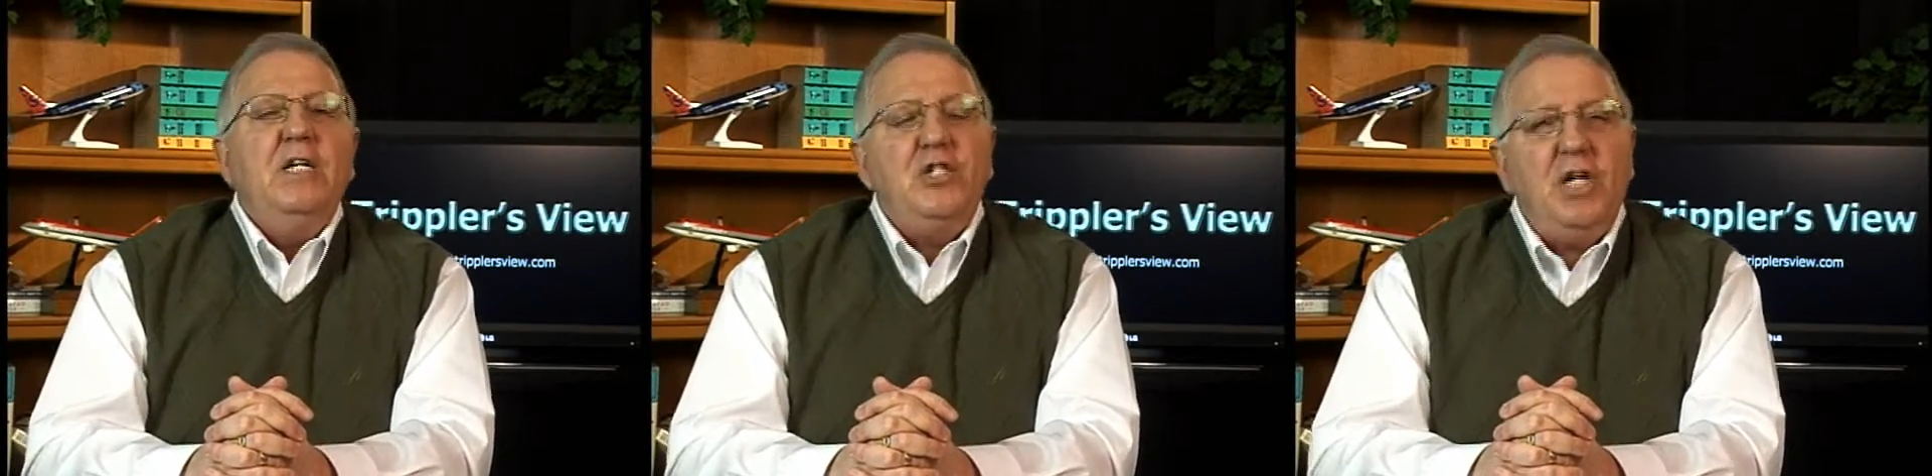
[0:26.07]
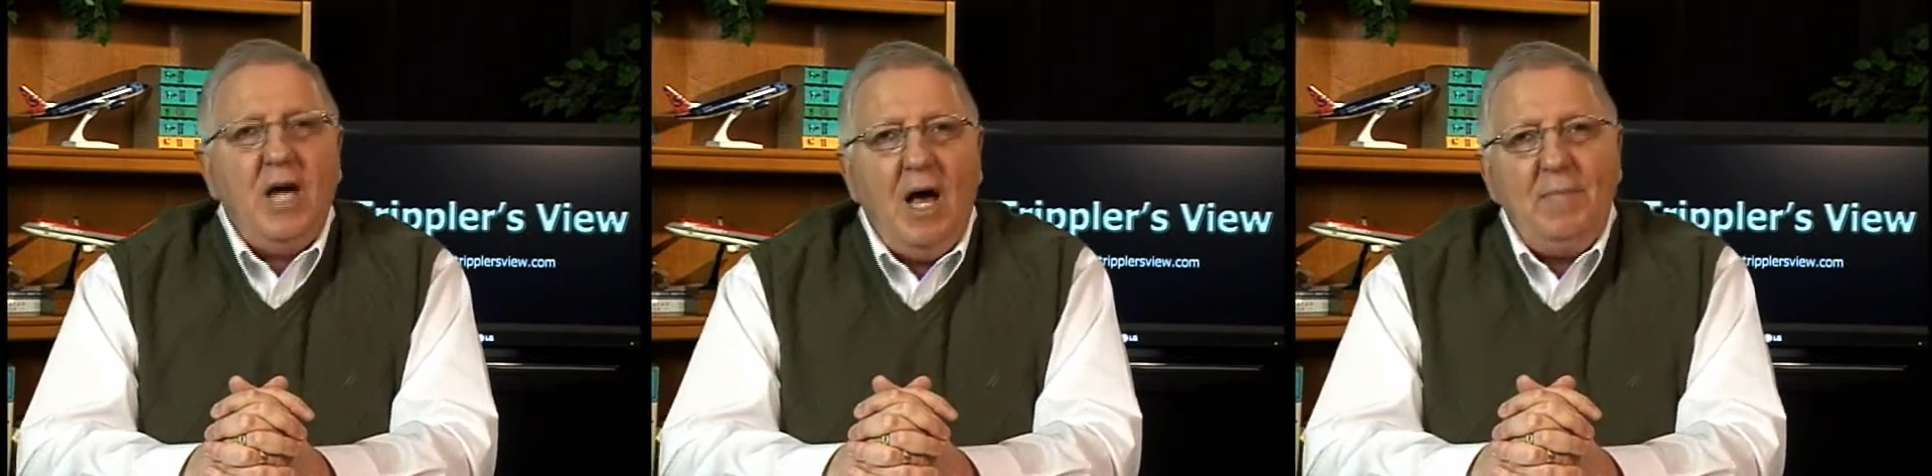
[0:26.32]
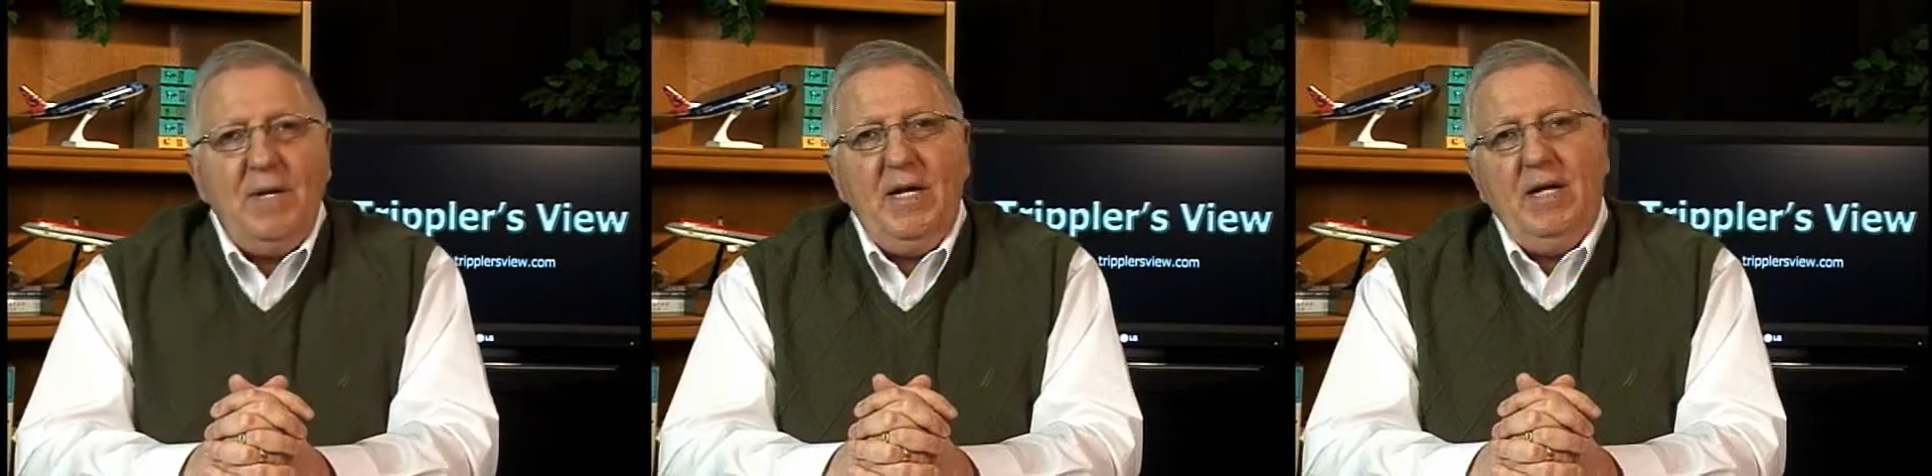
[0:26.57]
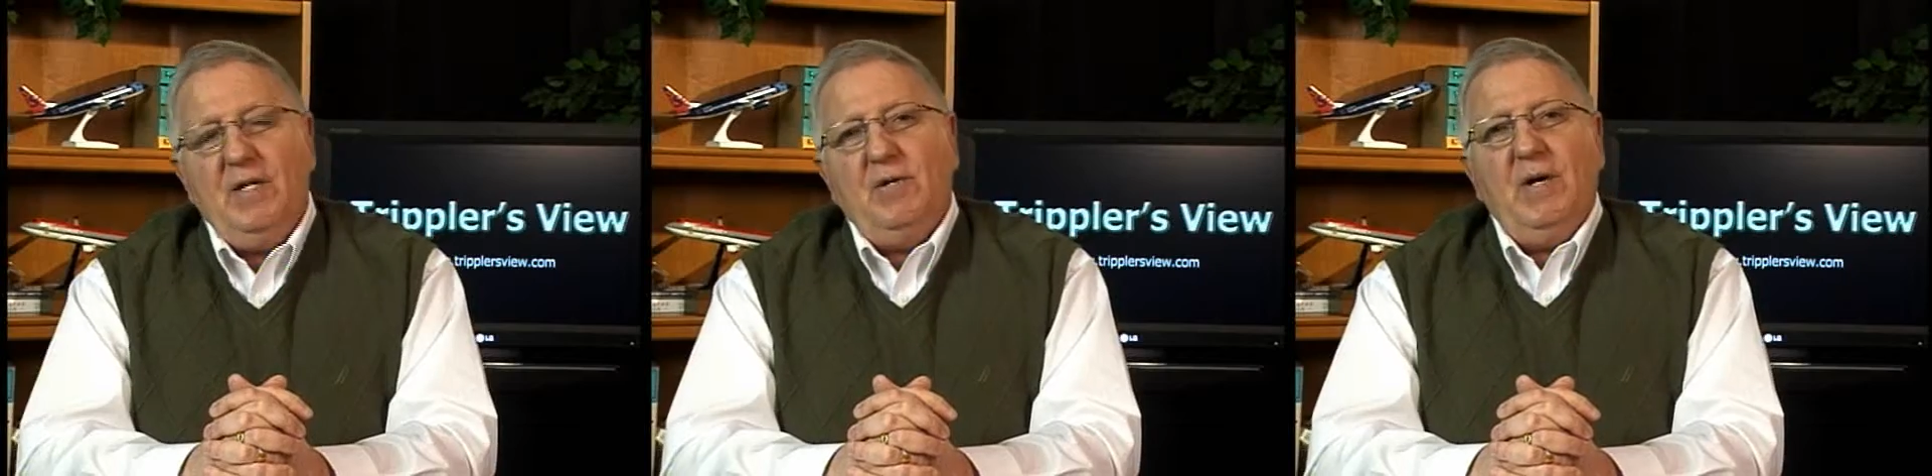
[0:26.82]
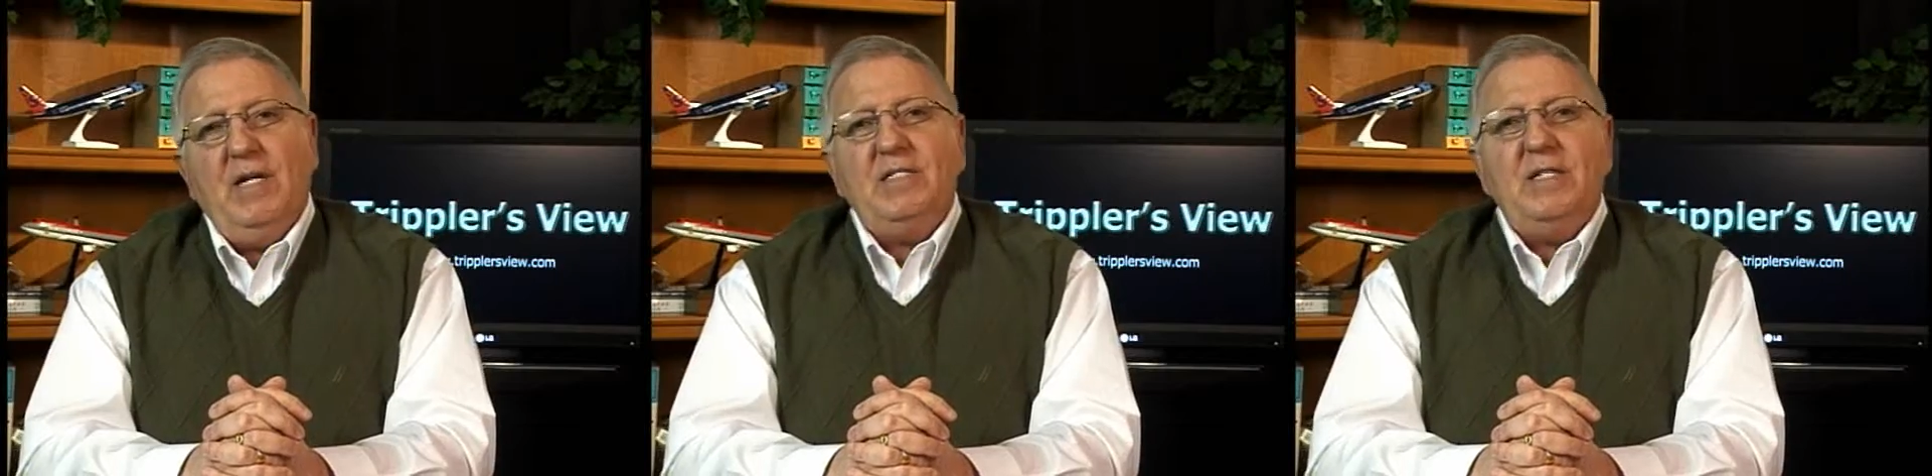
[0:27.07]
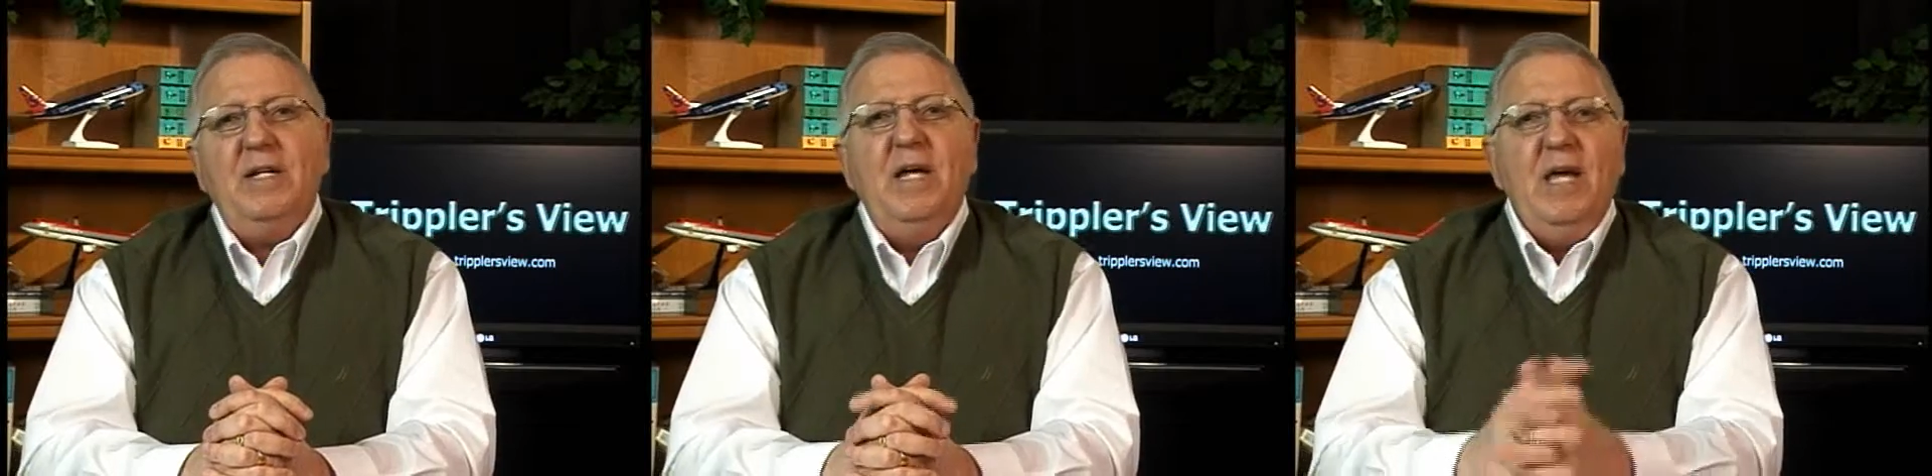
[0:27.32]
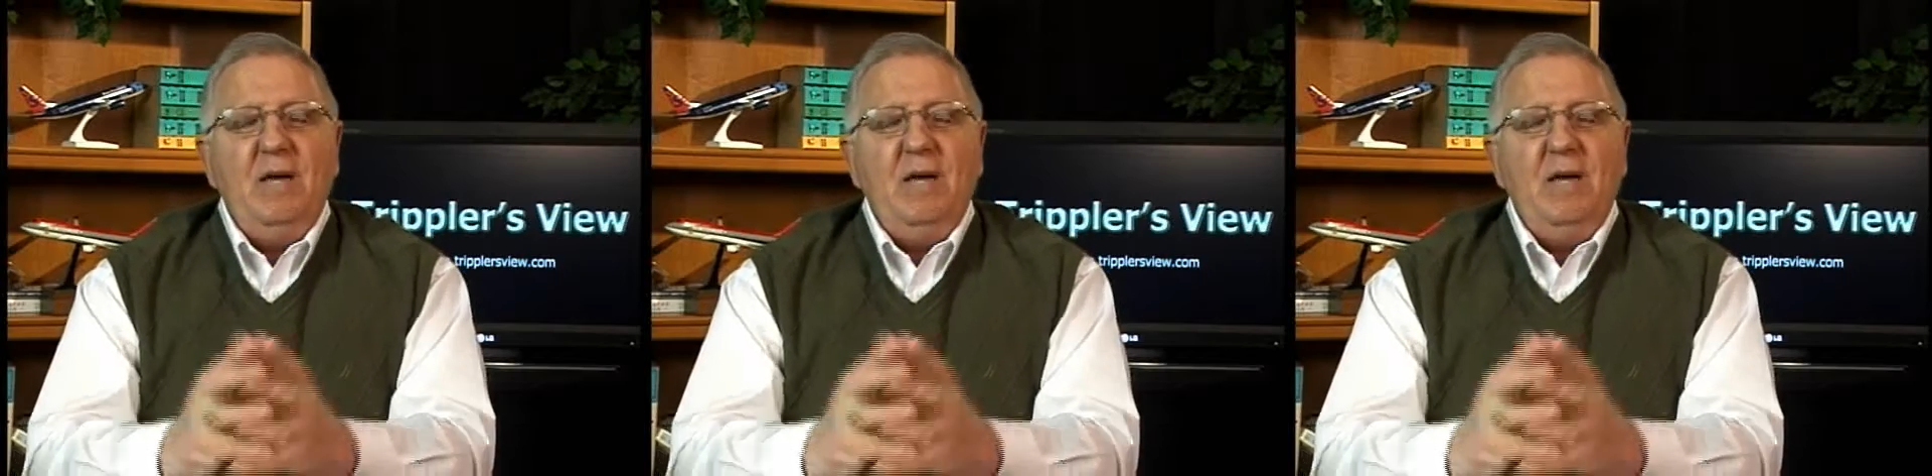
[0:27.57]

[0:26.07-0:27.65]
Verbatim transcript: She copied in Chris, and